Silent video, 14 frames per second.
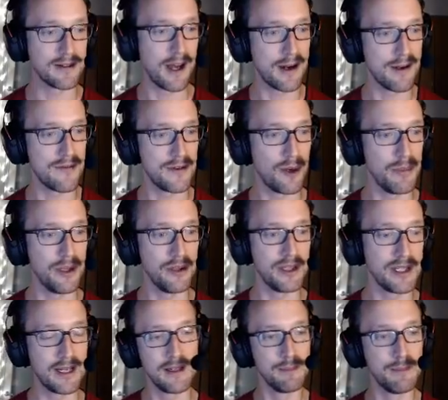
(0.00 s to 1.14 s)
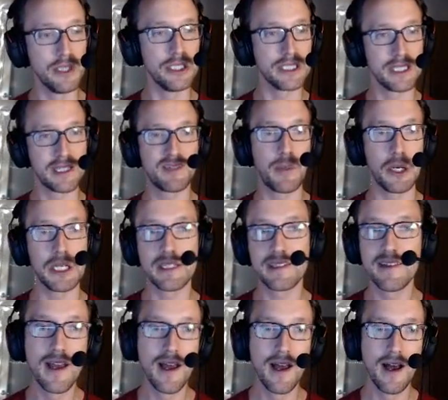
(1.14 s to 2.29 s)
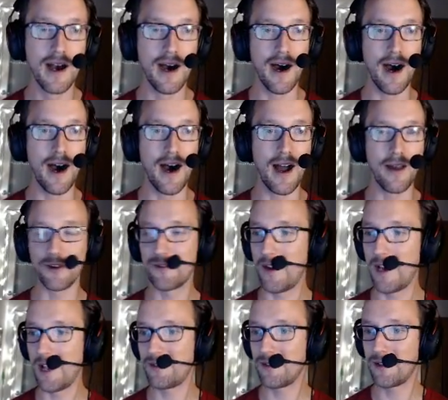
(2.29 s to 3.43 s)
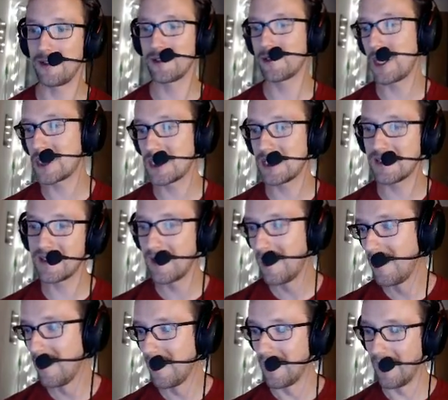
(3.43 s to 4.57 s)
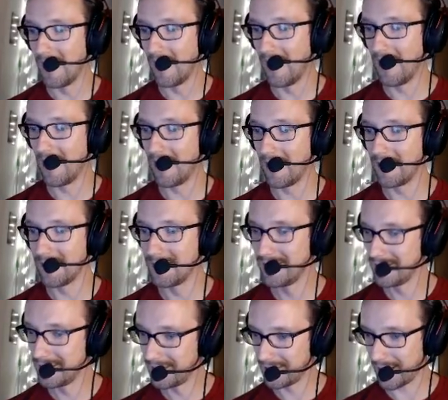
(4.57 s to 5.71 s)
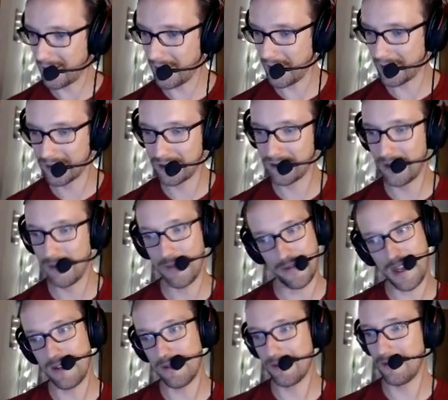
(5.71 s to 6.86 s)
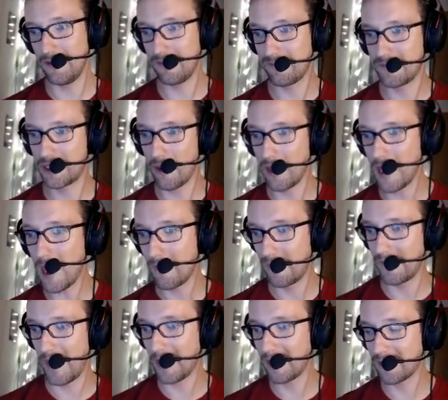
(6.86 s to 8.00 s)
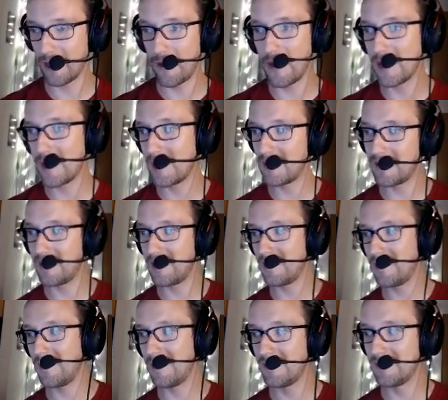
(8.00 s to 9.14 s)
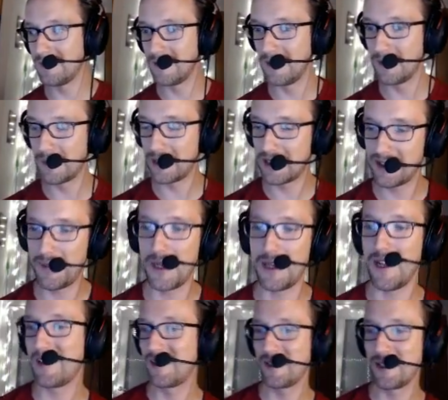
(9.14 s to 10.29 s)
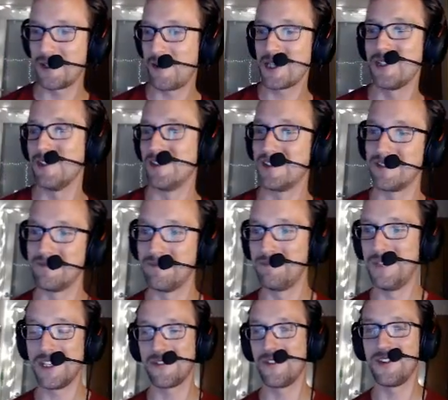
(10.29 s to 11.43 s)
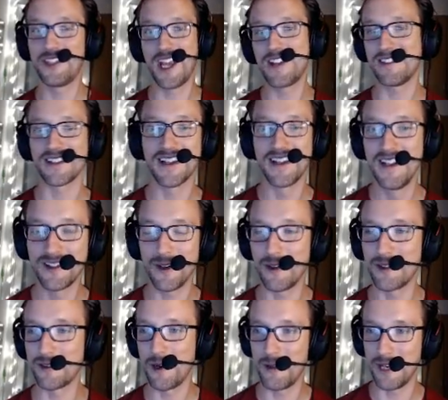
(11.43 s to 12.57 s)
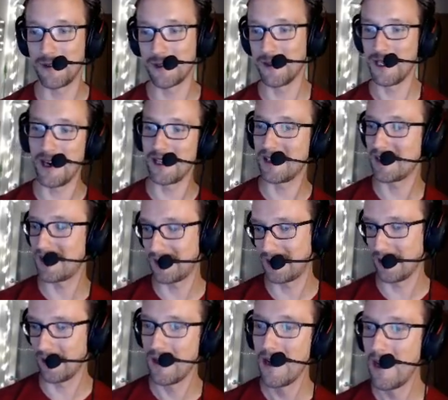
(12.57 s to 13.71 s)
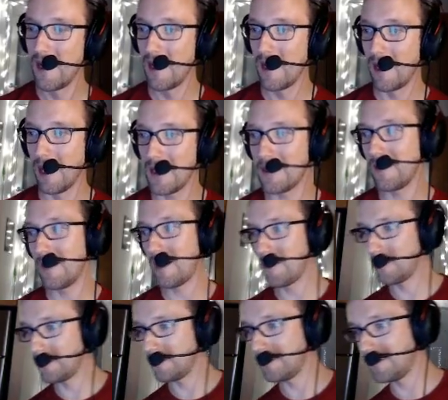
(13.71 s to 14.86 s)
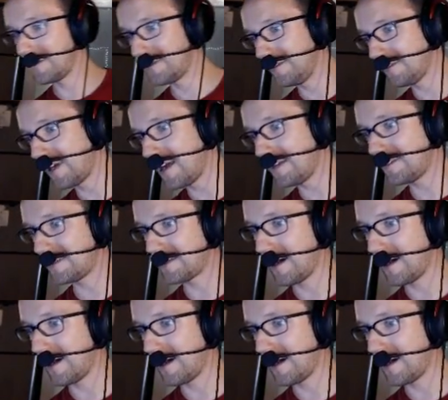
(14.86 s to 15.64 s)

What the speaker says: kind of building experience. It was fun answering all your questions. Yeah, thanks for the stream. Thanks for showing up. Thanks for going and participating, asking good questions, and being enthusiastic. It's always great when you have a great audience. So, all right, I will see you guys